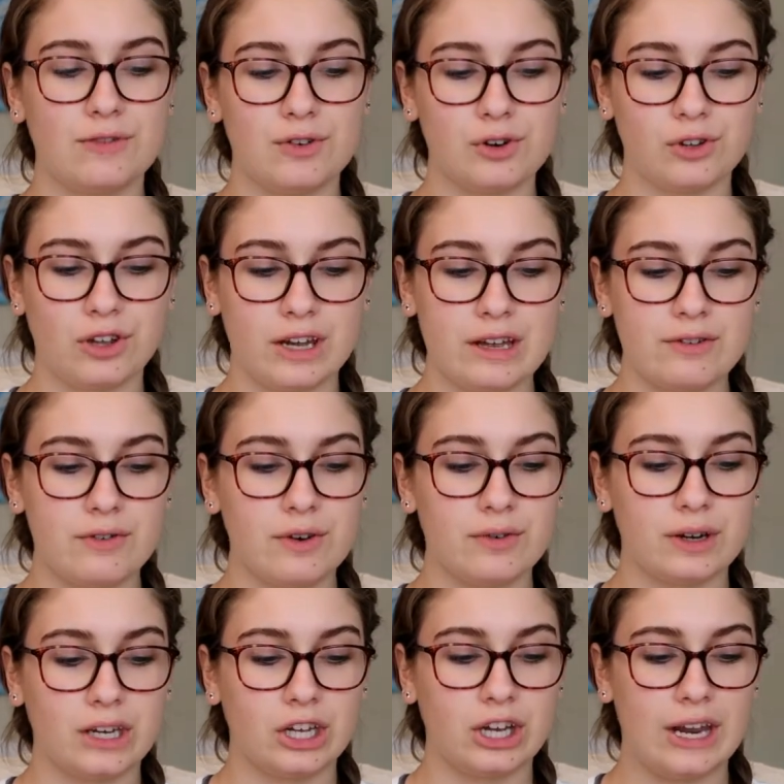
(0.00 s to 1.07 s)
if you're looking for a
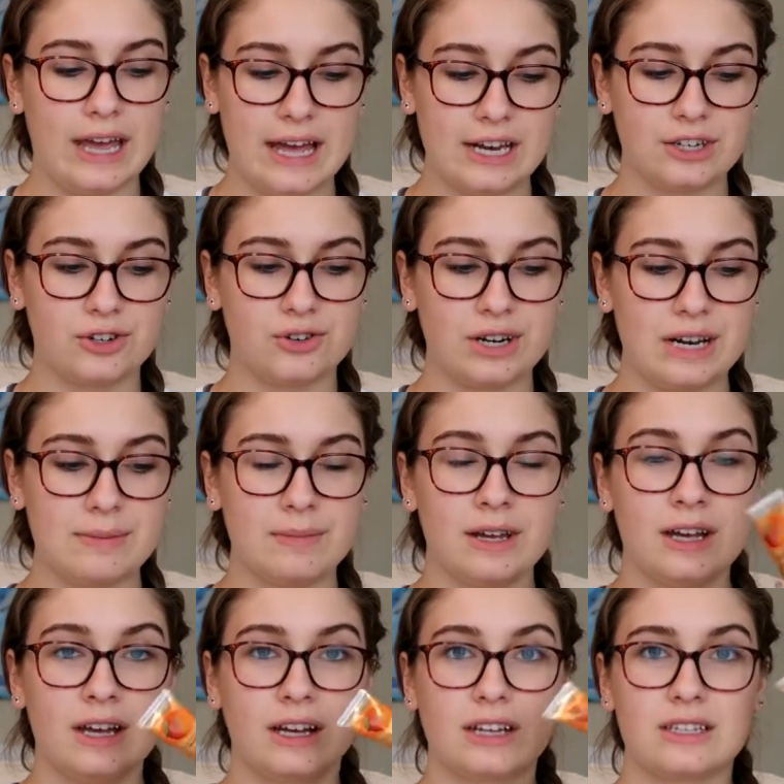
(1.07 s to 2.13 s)
really good hand cream,
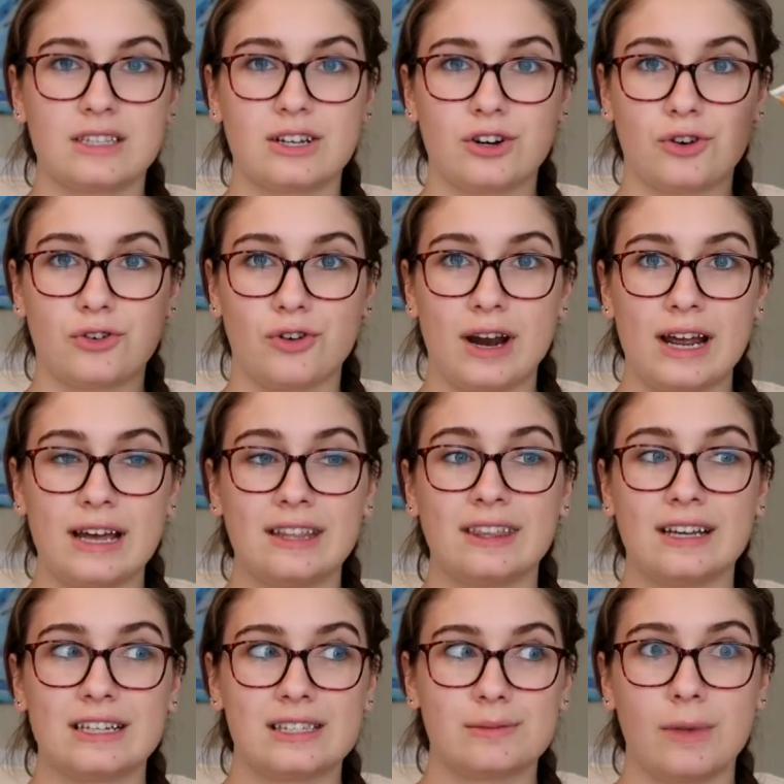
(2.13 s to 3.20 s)
because they're great and
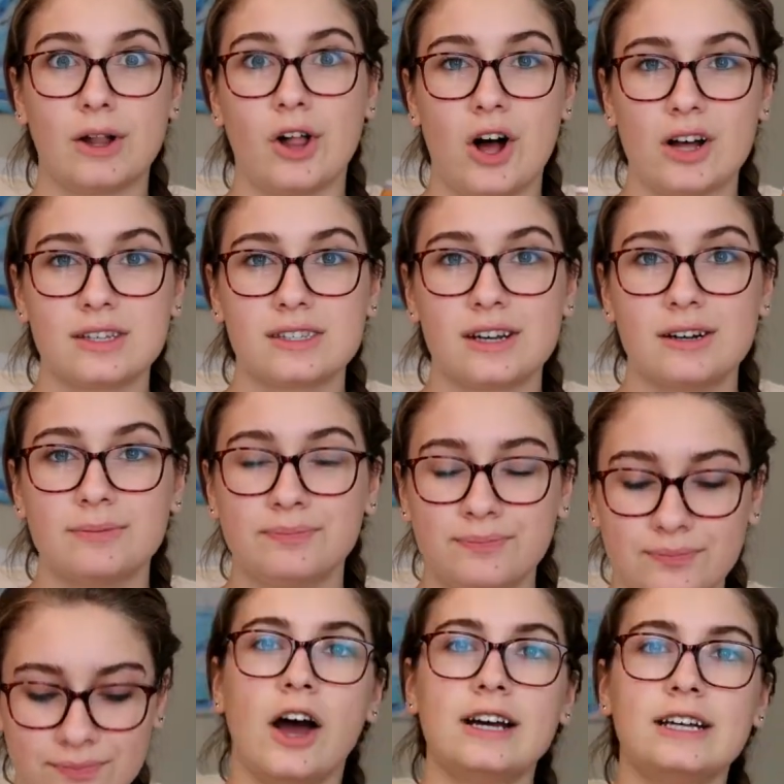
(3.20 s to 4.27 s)
they smell awesome.
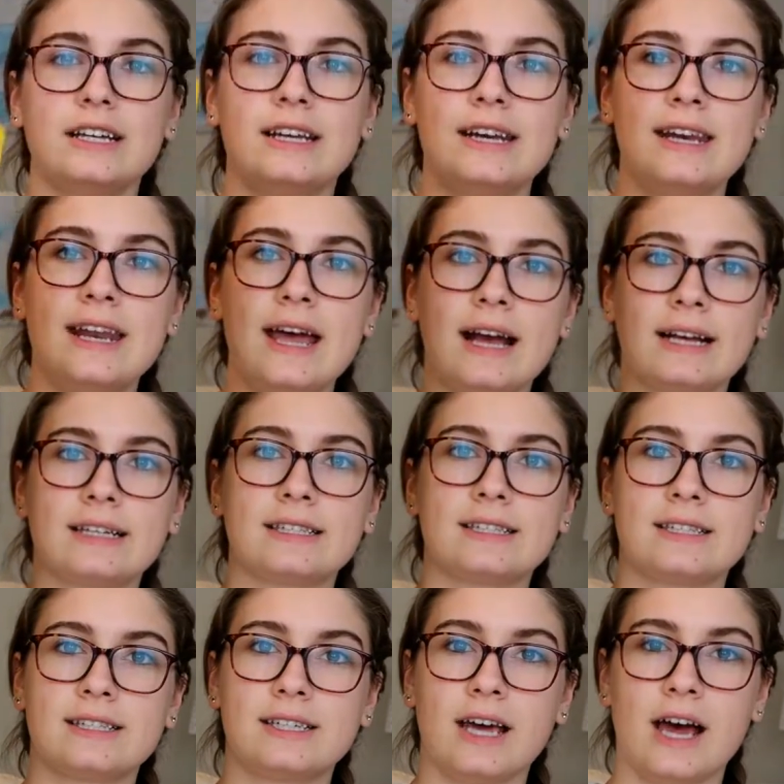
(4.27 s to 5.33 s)
Alright,
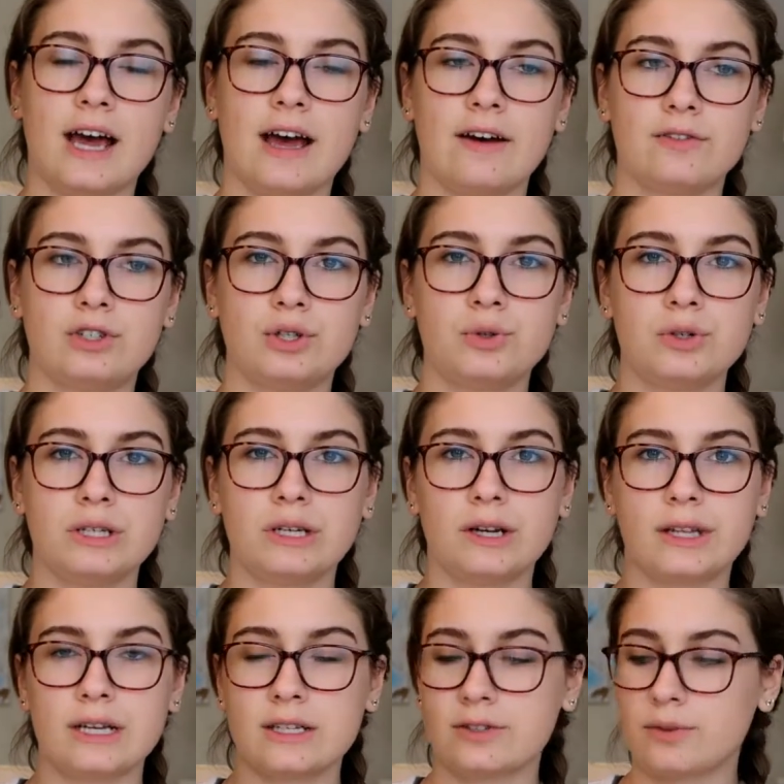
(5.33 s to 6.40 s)
next I have two little
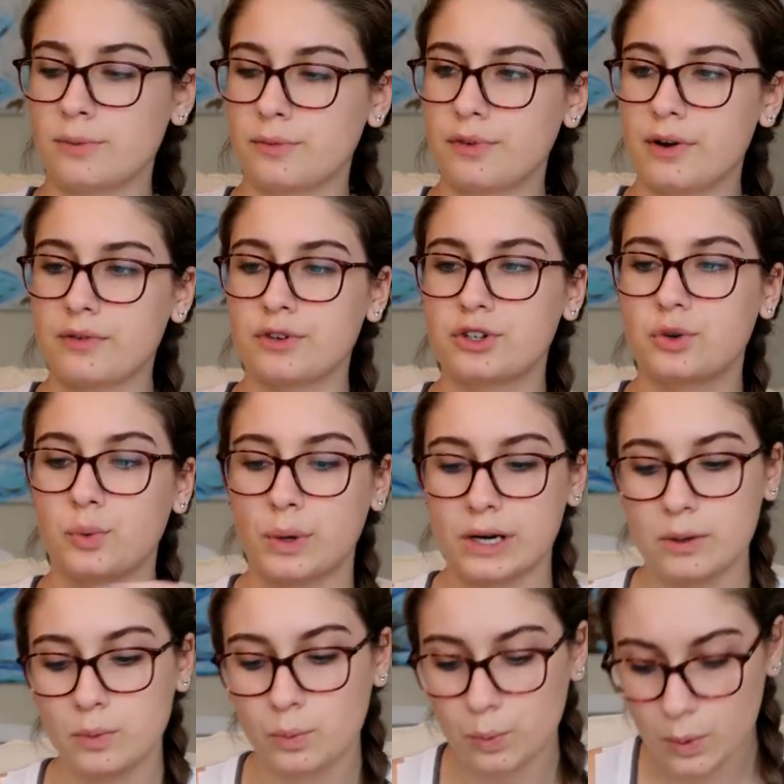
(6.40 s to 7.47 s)
things from Forever
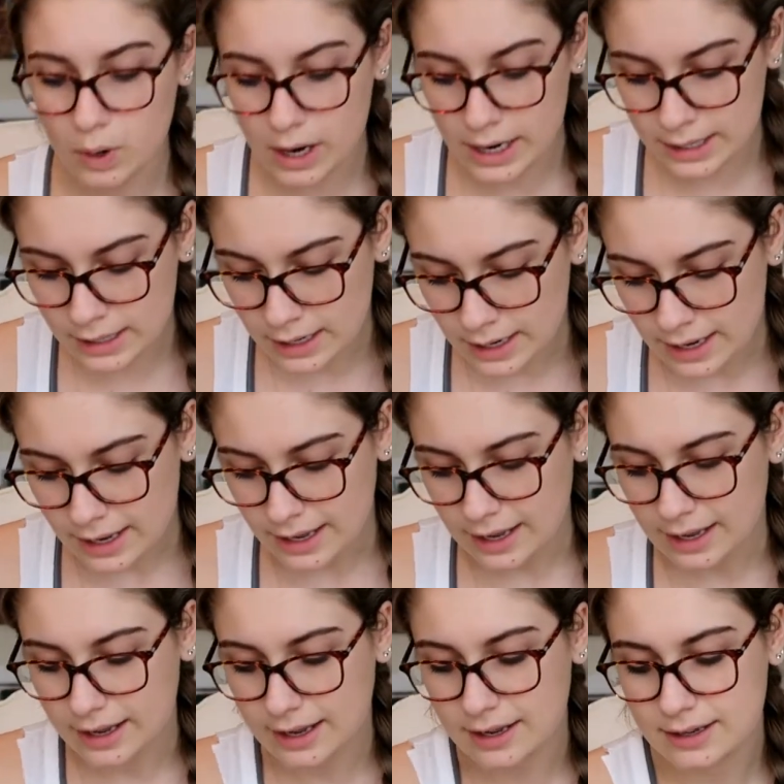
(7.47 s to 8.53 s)
21,
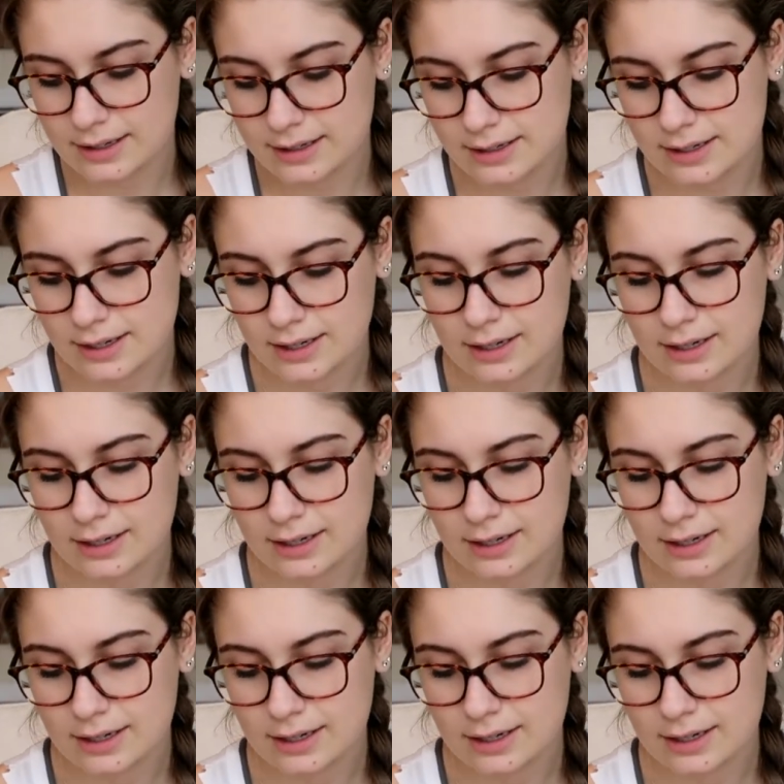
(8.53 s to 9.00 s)
and